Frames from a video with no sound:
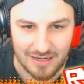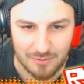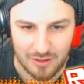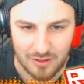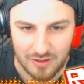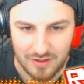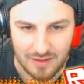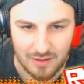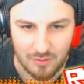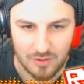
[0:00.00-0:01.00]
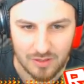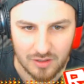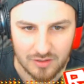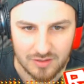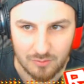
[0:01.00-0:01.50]
okay, we're good. We're
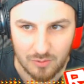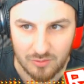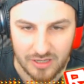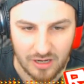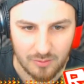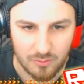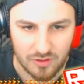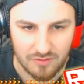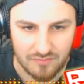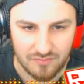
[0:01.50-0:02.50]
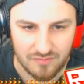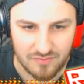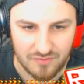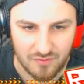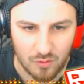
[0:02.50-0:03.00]
good. What are we on? We're on
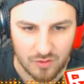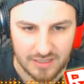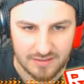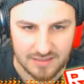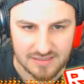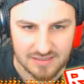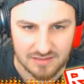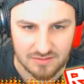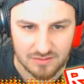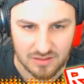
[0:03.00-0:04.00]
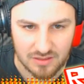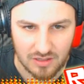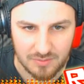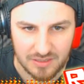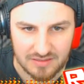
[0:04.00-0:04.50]
40. This is
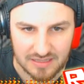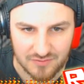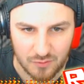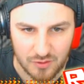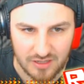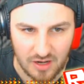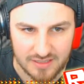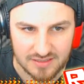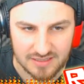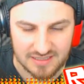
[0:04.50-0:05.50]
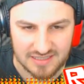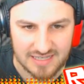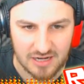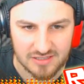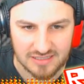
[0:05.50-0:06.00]
gonna be, that's 49. So the
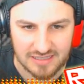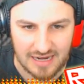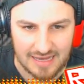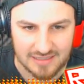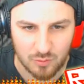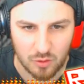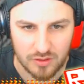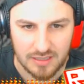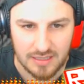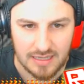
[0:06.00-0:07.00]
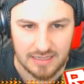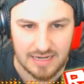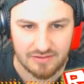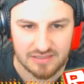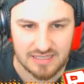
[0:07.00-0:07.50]
stairs is the last one.
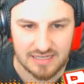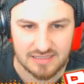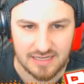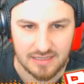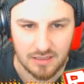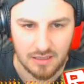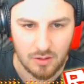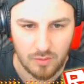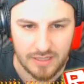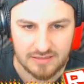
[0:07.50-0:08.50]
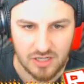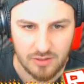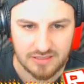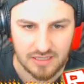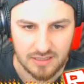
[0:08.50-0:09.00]
Level 60. We can
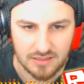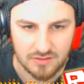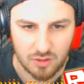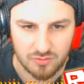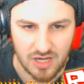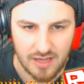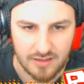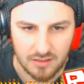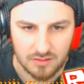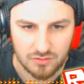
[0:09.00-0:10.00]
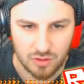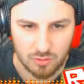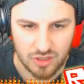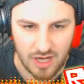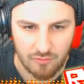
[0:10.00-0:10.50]
do it. Don't die.
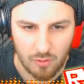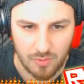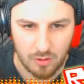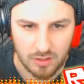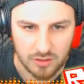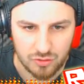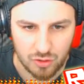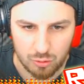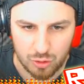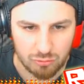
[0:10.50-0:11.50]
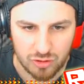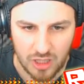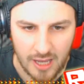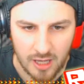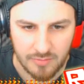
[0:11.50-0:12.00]
Don't die, Ropo. Don't you
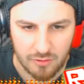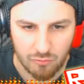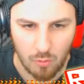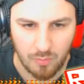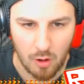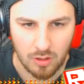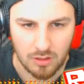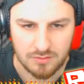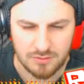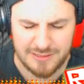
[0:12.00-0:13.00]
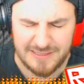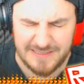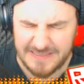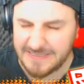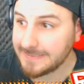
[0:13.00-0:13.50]
die on me, Ropo.
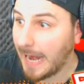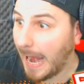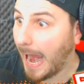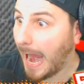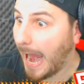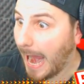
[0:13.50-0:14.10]
Ah!